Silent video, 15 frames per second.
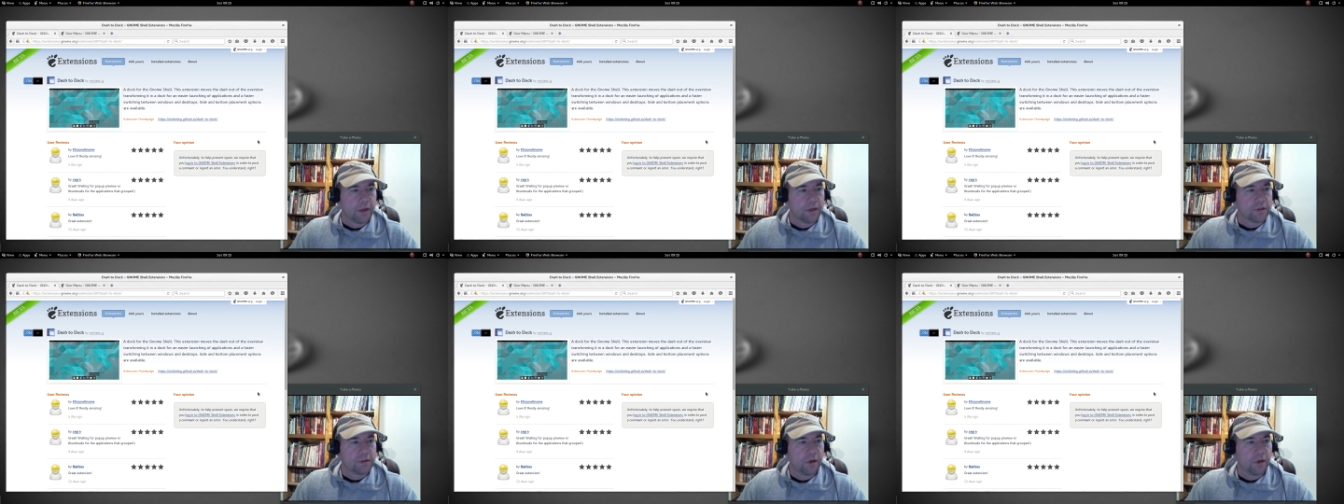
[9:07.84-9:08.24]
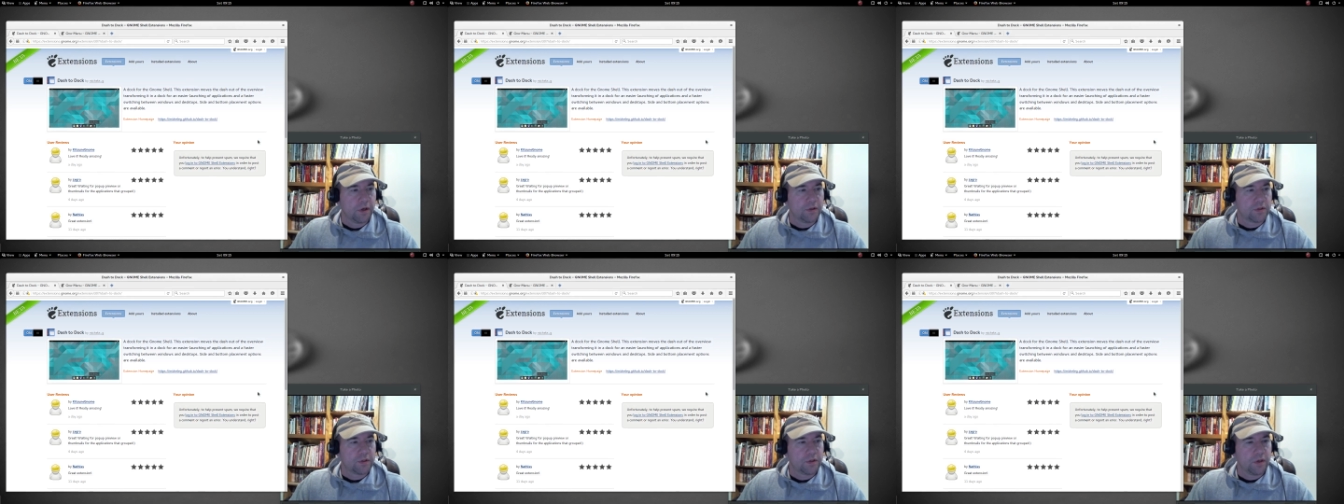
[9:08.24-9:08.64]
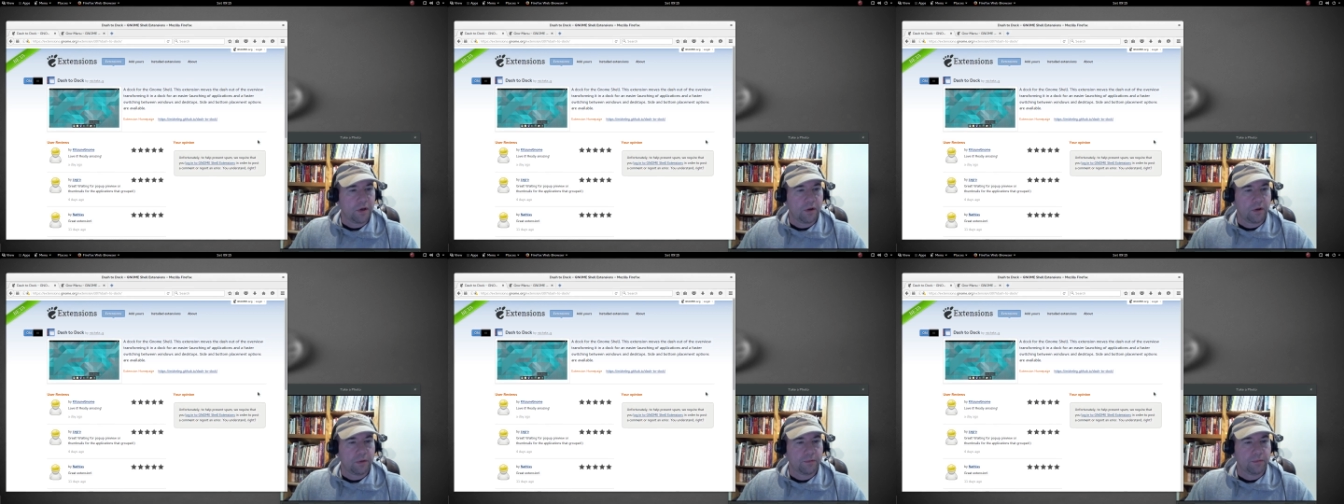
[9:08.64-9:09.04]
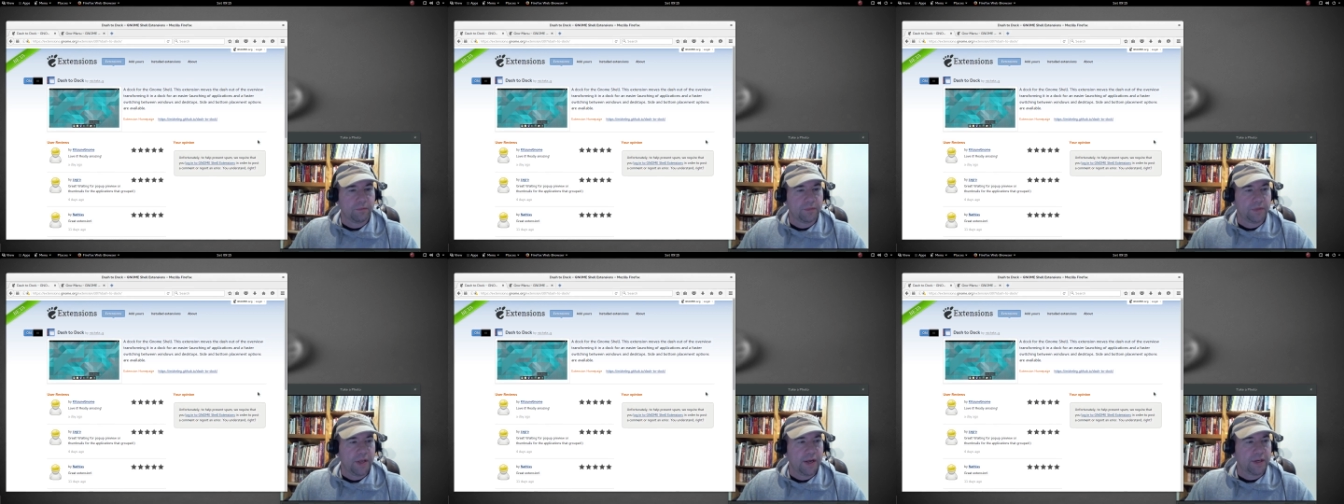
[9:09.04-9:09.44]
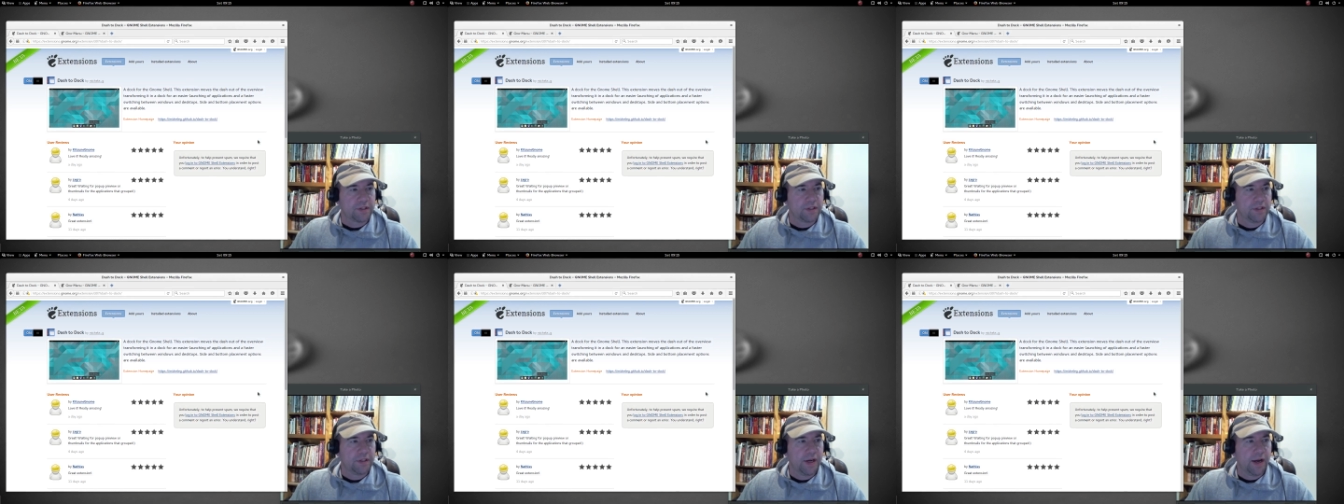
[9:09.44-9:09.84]
So you install Dash
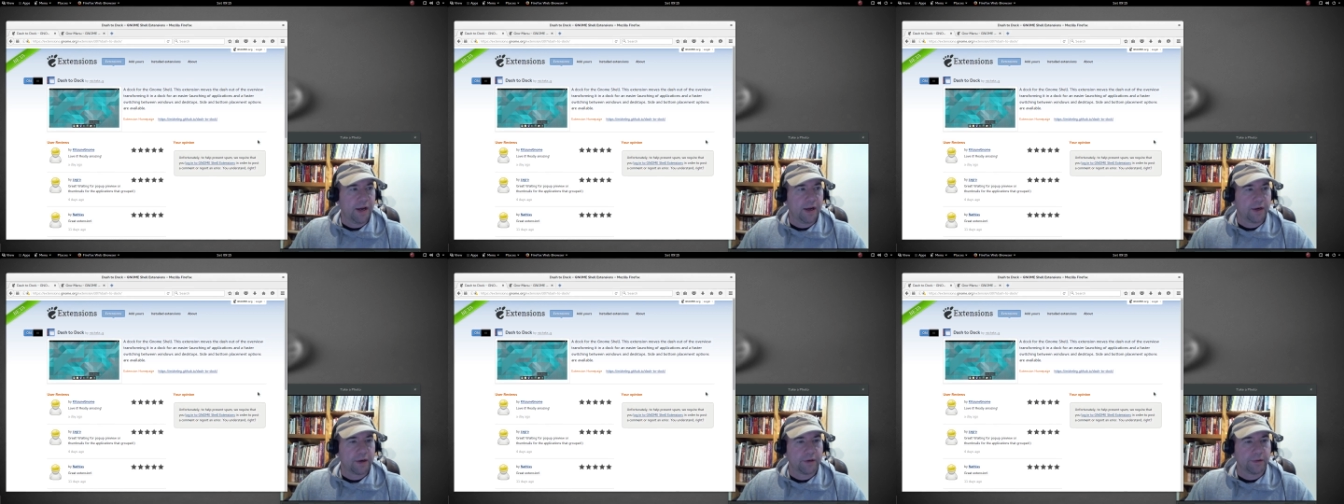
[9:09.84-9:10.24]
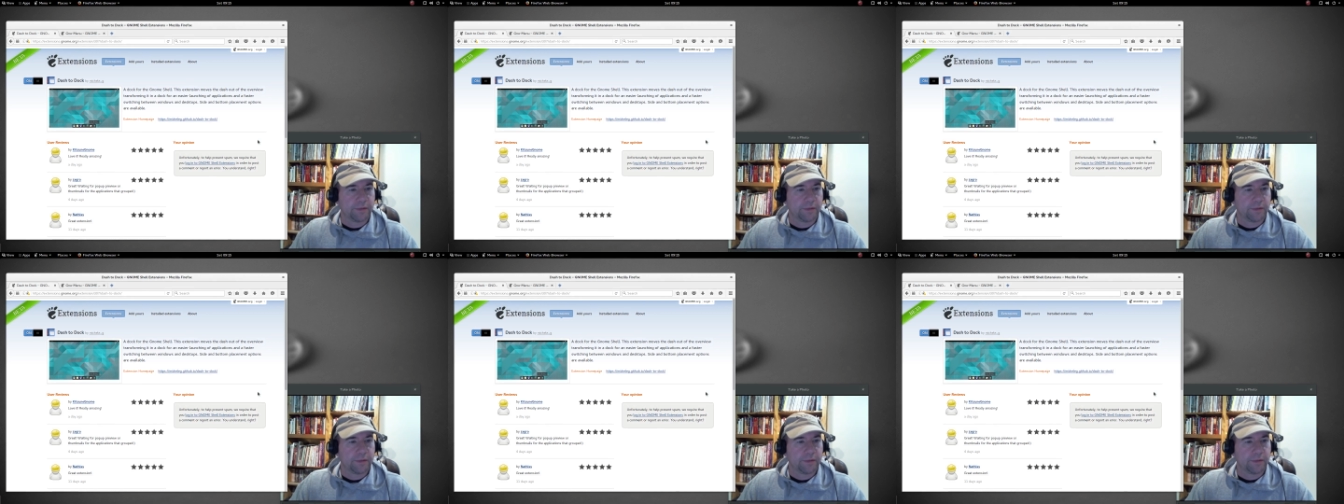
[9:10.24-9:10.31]
to Dock,